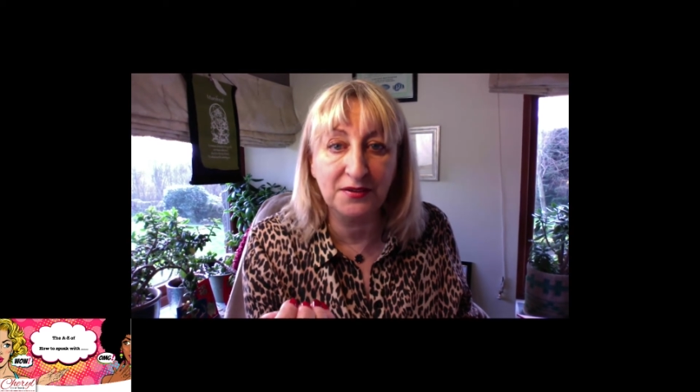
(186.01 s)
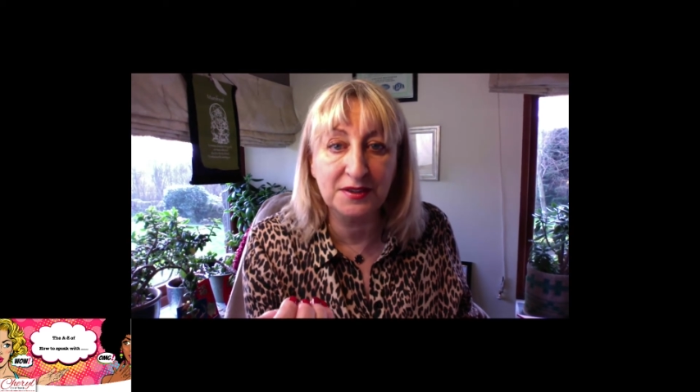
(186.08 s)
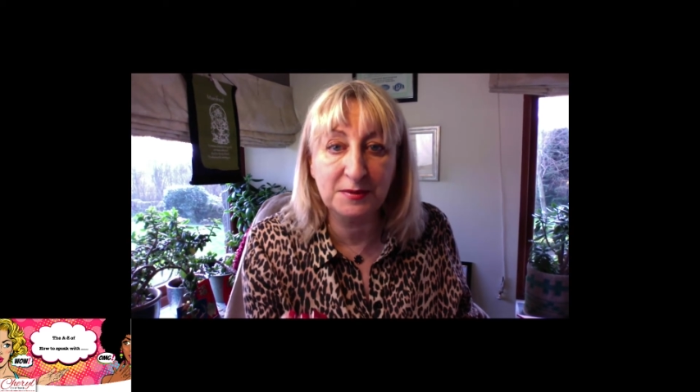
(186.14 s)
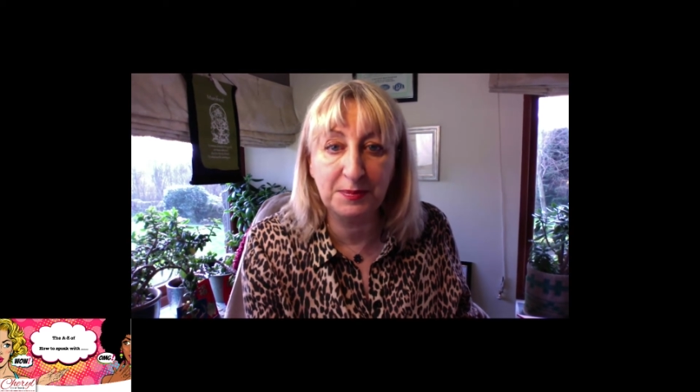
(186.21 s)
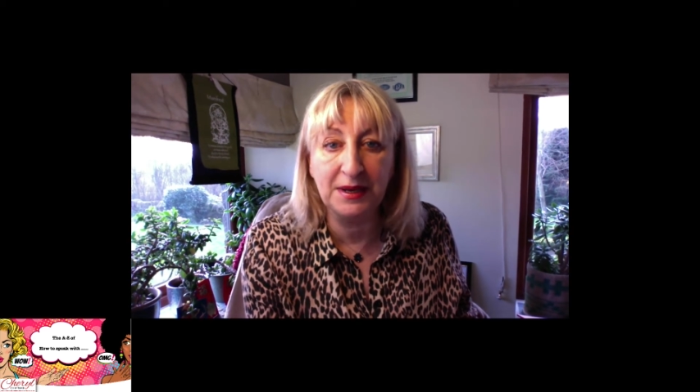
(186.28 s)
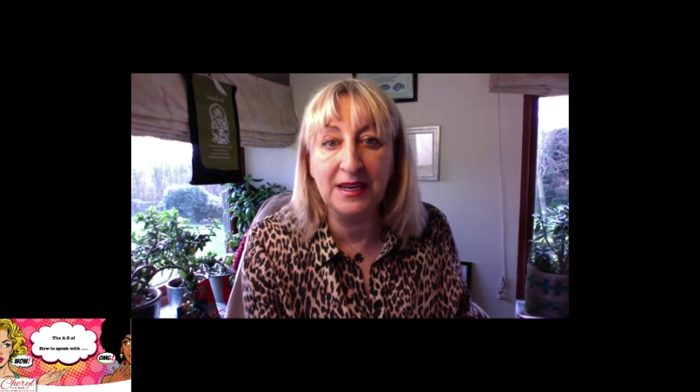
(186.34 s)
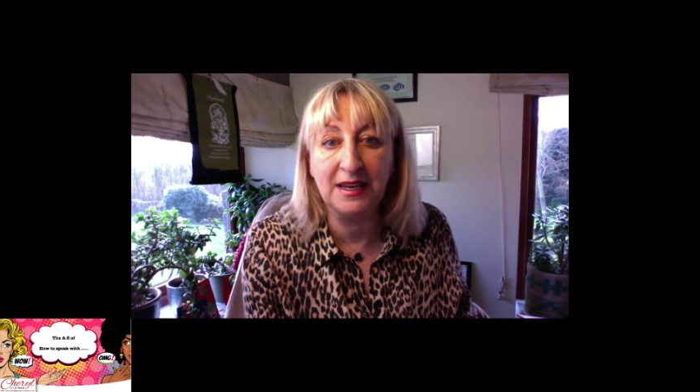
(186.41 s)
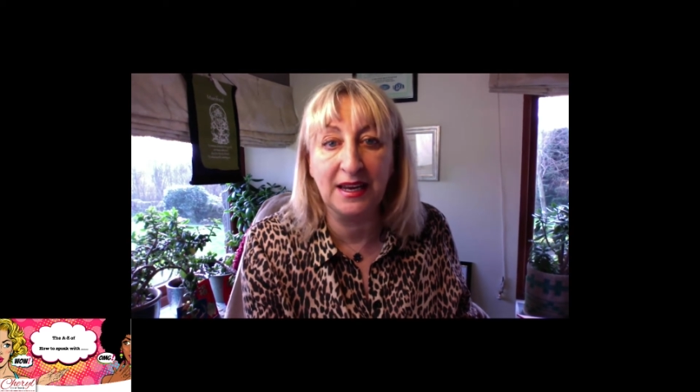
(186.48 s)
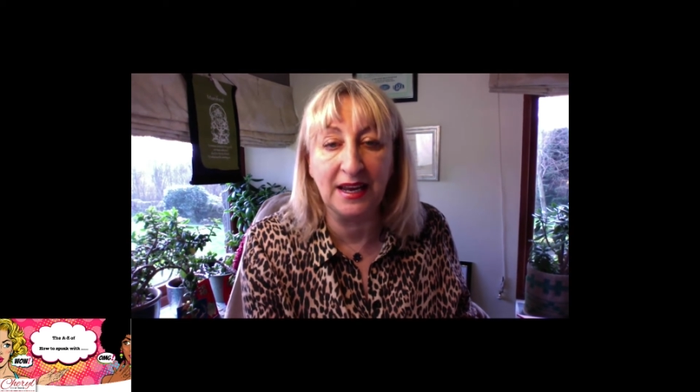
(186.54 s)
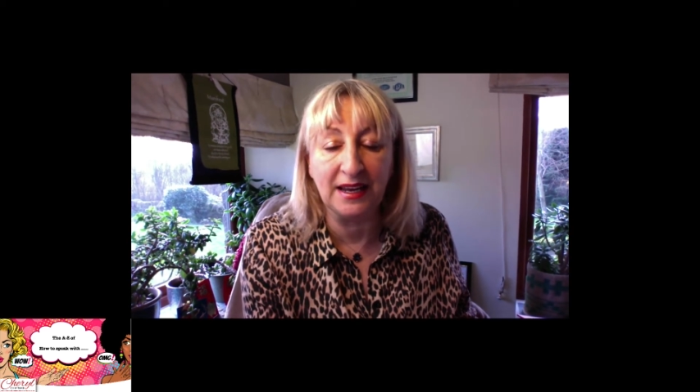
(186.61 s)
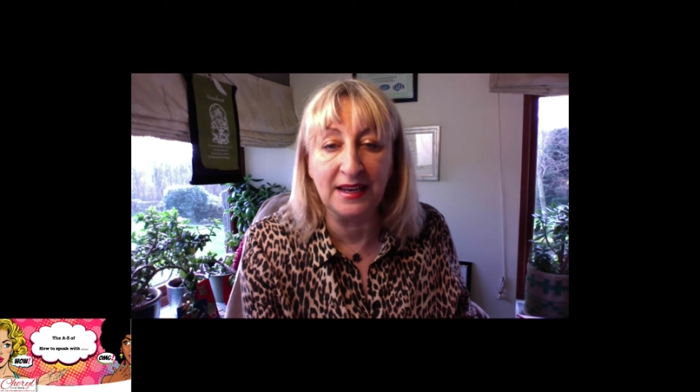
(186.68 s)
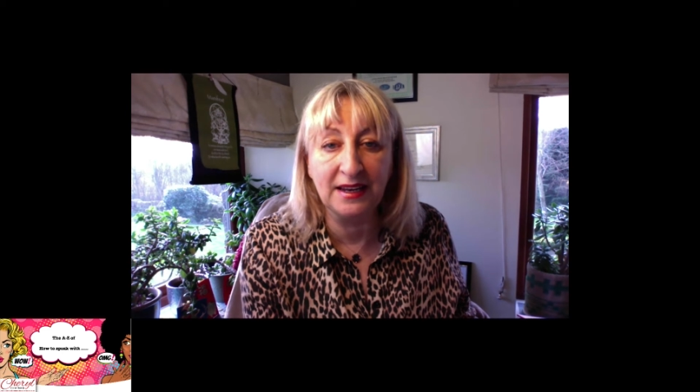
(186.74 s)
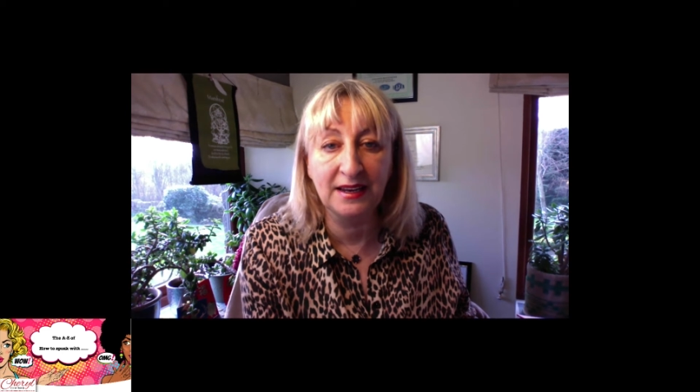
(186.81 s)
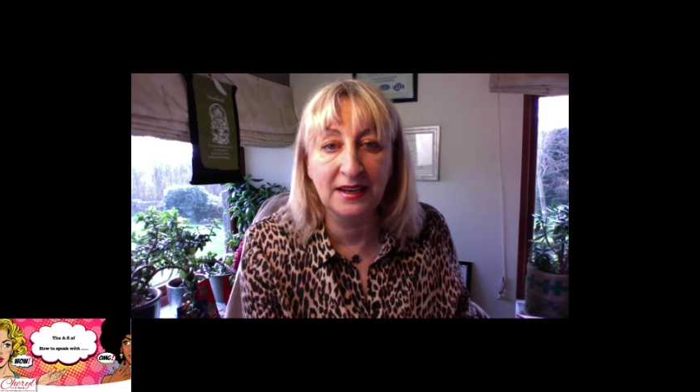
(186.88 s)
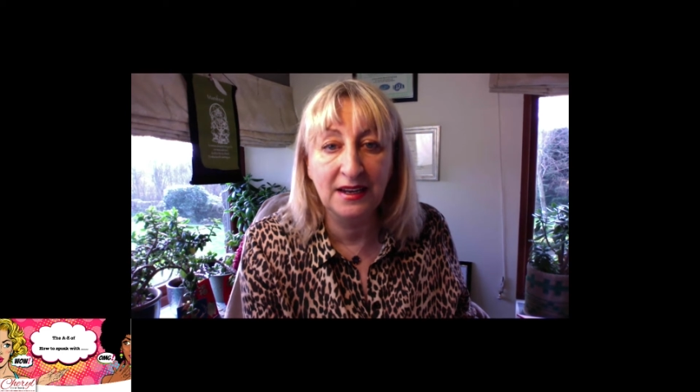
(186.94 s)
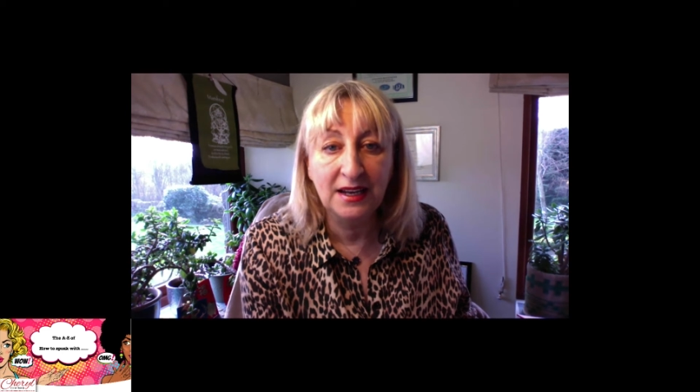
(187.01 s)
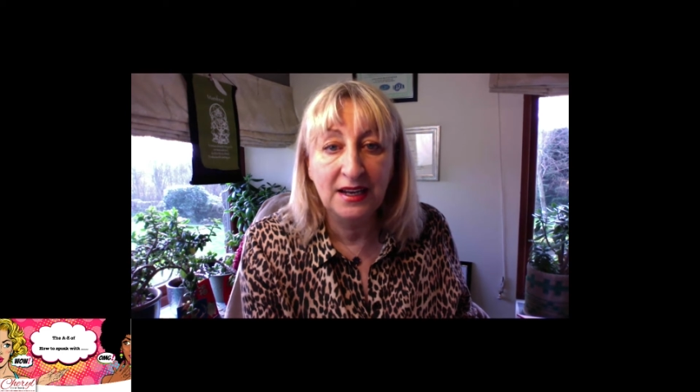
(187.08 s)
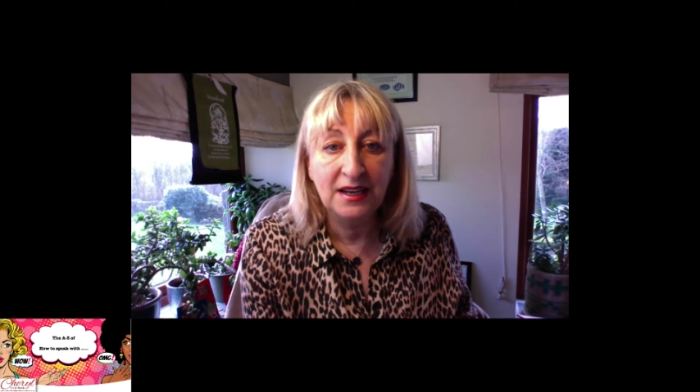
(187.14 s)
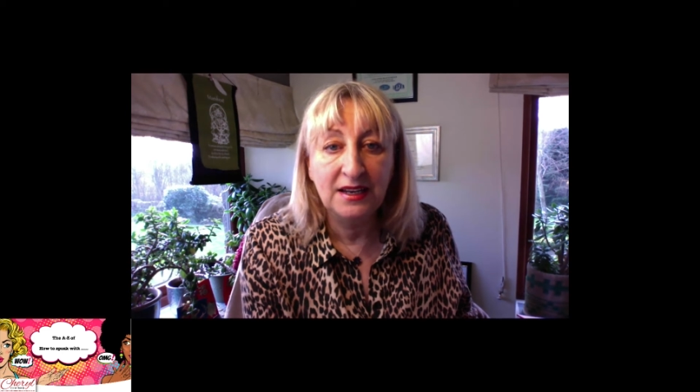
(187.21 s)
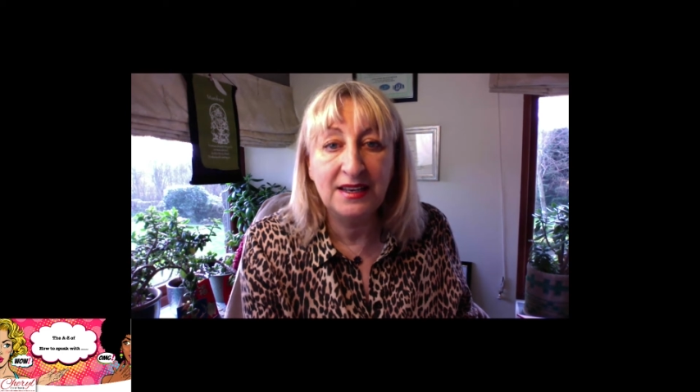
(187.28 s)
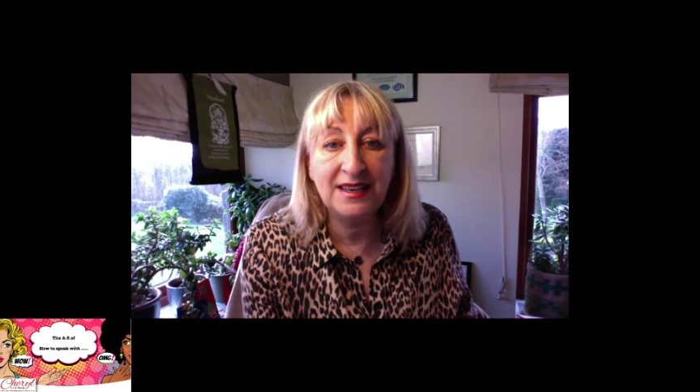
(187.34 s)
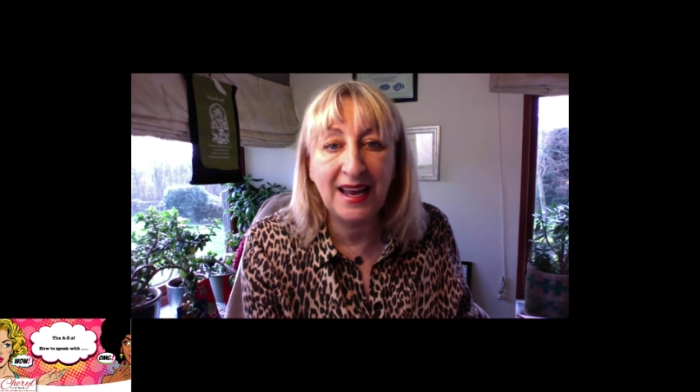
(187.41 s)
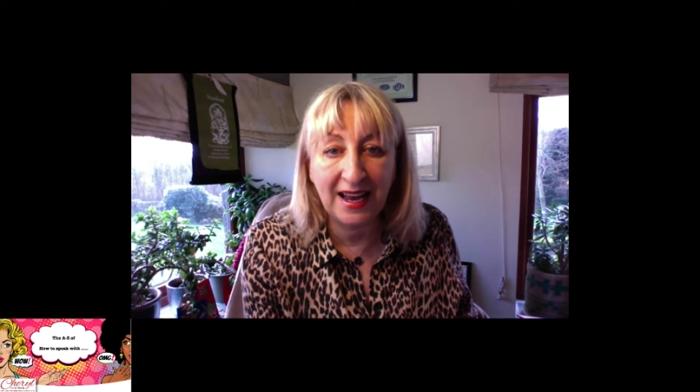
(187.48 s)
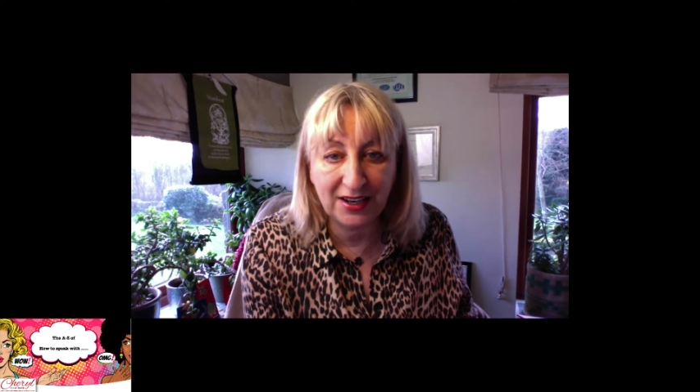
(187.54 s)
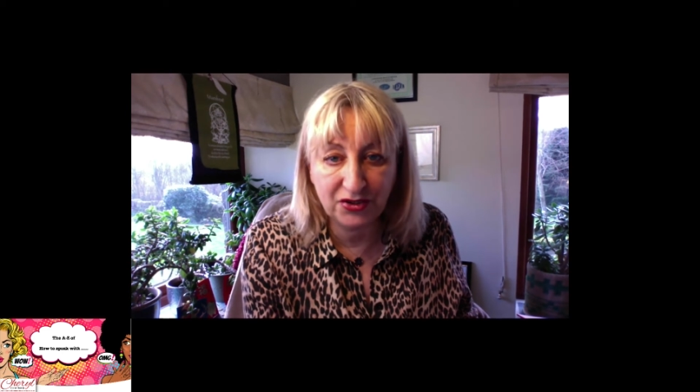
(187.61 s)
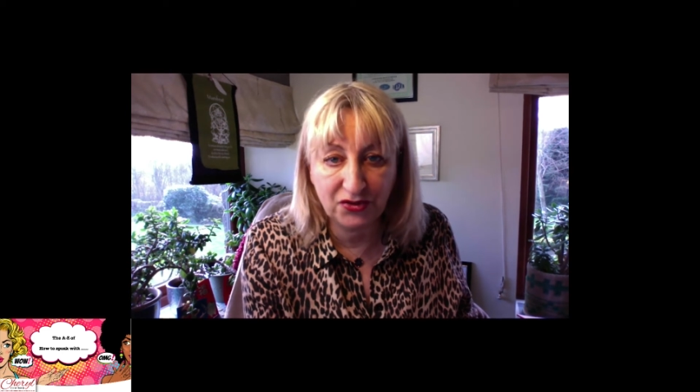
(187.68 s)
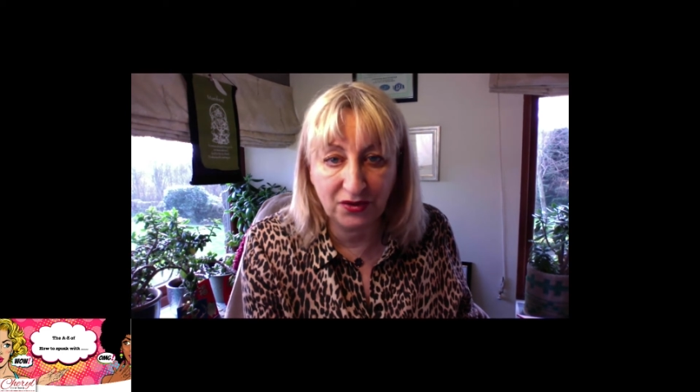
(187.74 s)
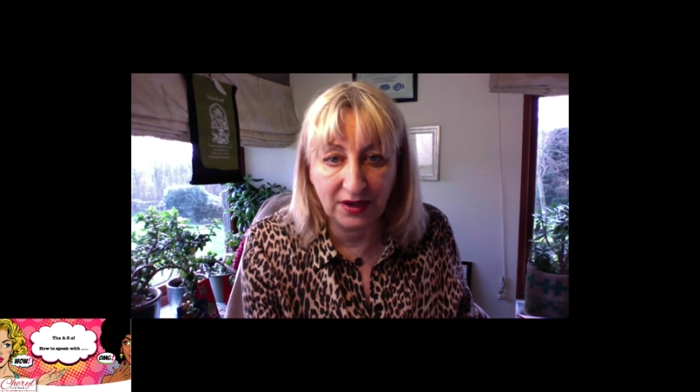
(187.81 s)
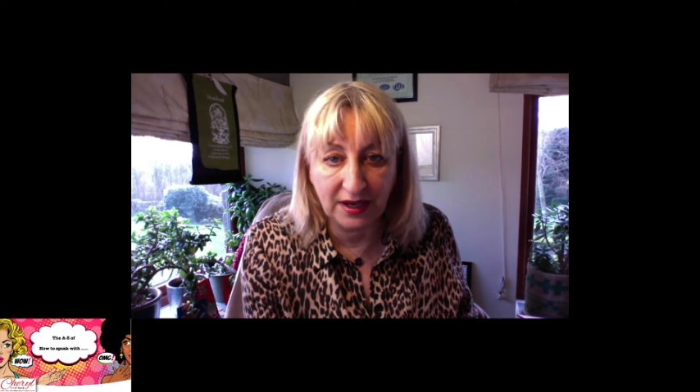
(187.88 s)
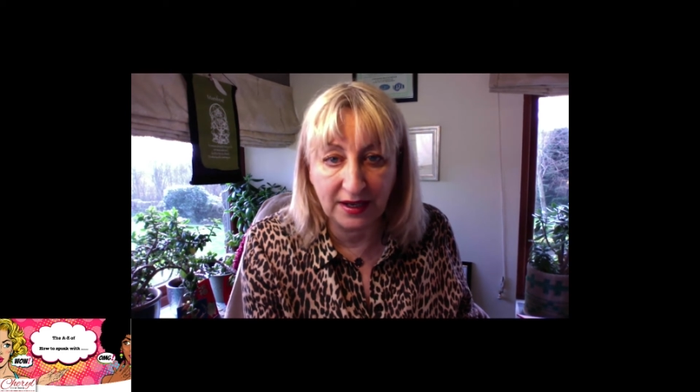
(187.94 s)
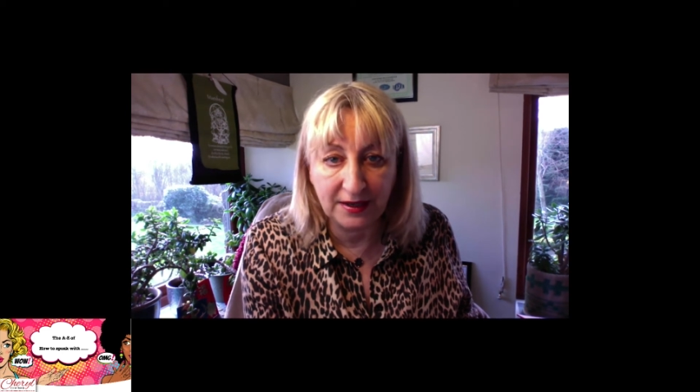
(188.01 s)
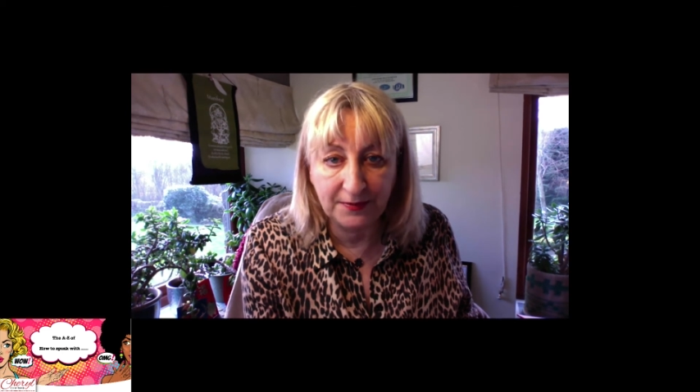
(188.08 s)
speaking naturally.